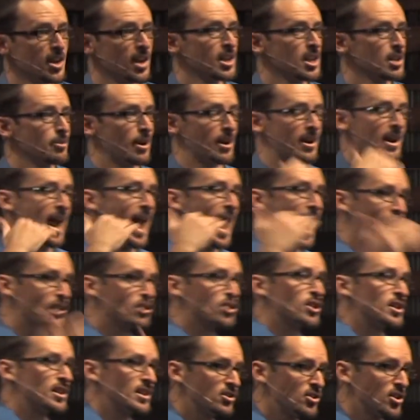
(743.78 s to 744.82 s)
not talking about an
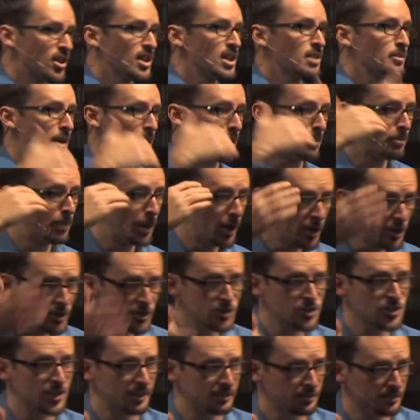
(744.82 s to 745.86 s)
action, he's talking about a
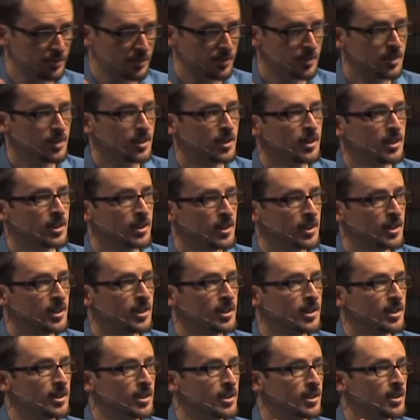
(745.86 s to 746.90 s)
person.
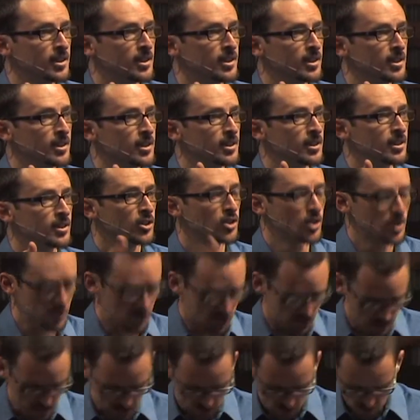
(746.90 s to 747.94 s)
You
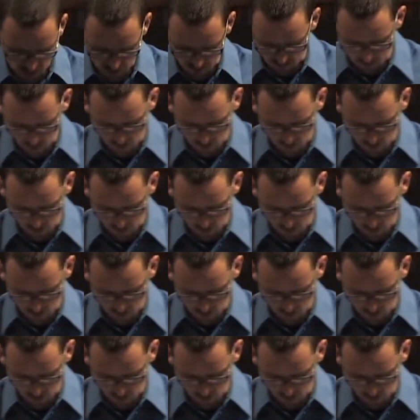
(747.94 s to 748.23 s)
could see just